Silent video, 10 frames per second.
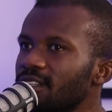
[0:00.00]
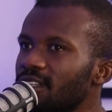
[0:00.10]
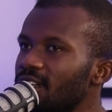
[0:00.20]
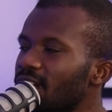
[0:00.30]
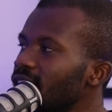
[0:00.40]

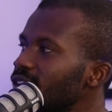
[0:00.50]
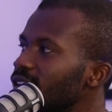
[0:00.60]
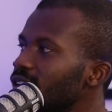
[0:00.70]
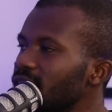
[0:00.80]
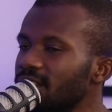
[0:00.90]
than
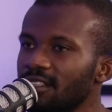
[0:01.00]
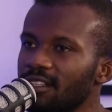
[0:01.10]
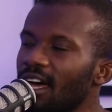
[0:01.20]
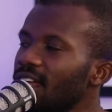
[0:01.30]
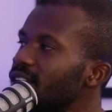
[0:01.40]

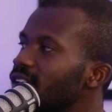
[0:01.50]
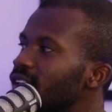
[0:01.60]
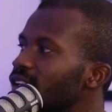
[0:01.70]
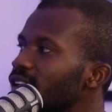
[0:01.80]
the other,